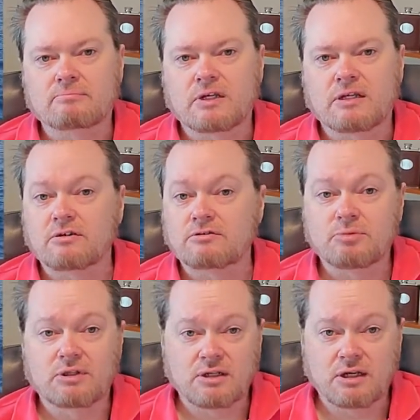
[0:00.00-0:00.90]
And there's
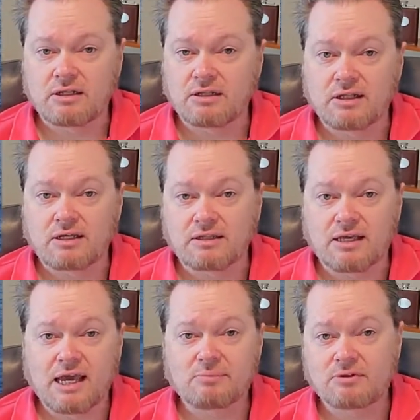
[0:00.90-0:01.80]
plenty out, and like the
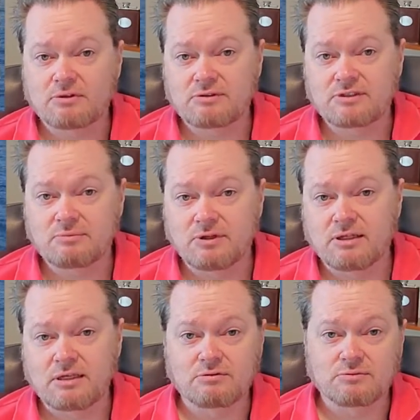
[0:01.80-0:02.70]
captain seemed like
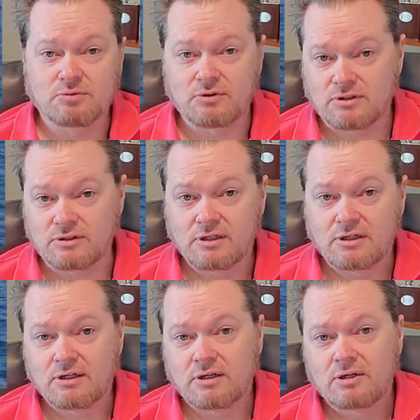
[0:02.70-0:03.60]
he was pretty
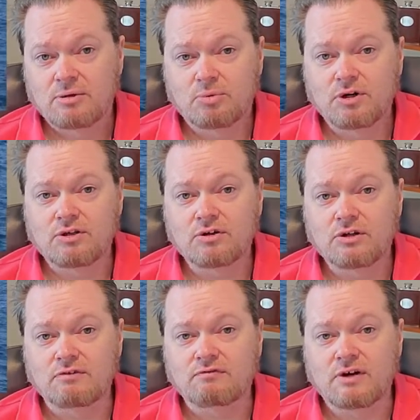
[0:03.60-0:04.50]
good
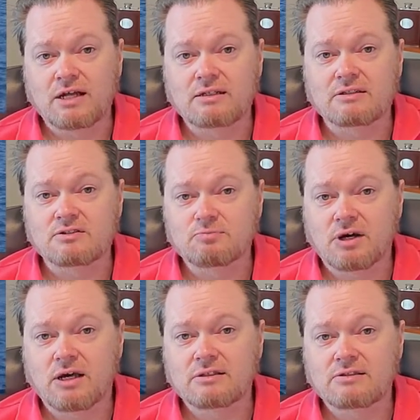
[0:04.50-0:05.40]
at finding the
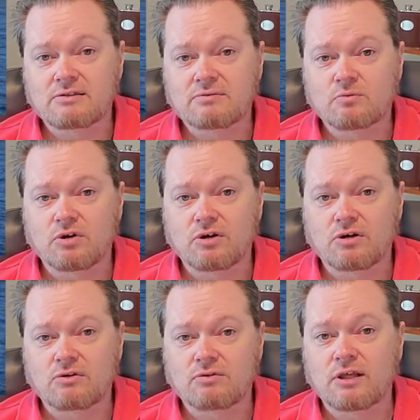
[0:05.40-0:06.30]
spots
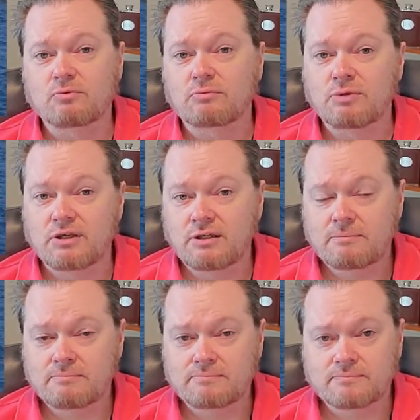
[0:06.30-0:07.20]
where they would
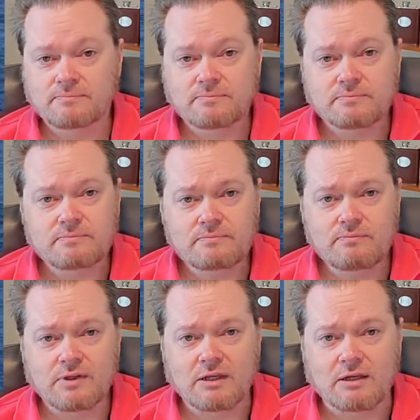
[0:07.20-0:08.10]
be.
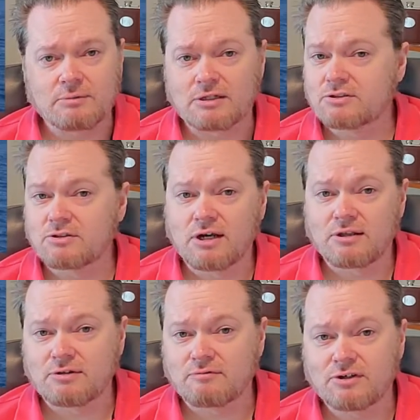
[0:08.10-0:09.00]
I'm not sure how
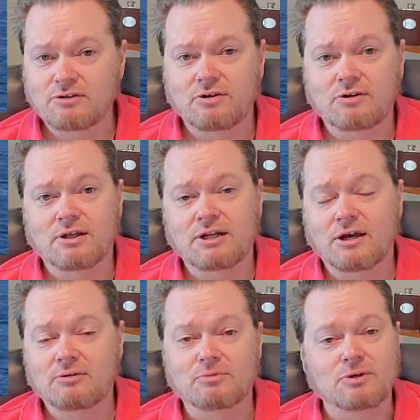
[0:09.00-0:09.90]
they figure all that
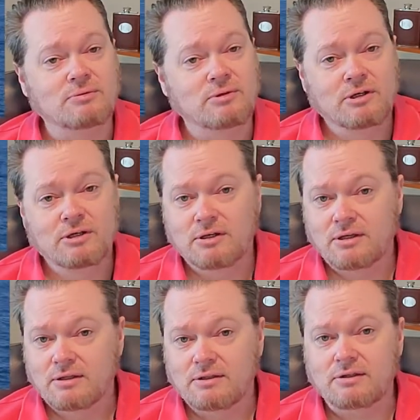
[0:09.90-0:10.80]
out, but
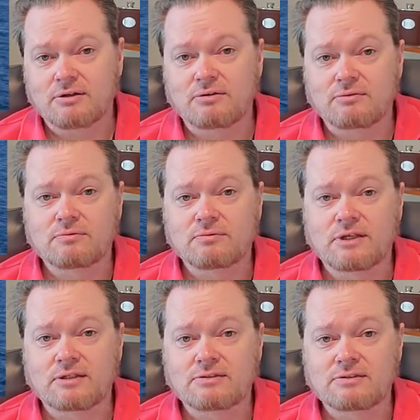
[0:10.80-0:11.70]
it
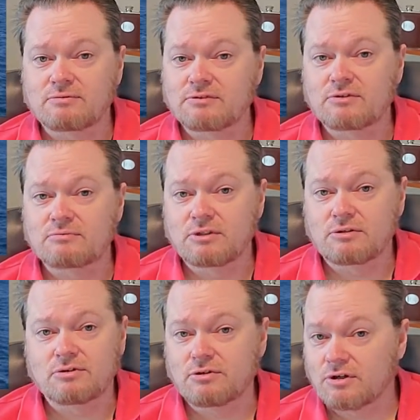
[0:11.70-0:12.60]
was
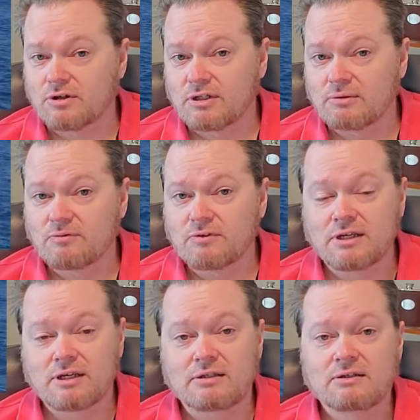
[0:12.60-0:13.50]
good on him for
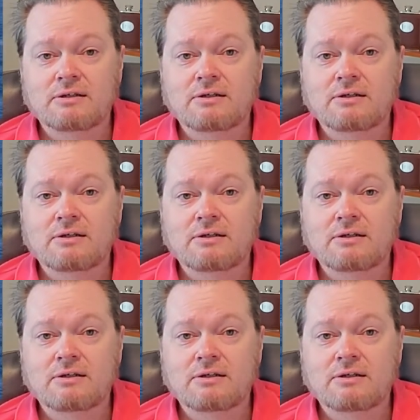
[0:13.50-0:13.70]
that.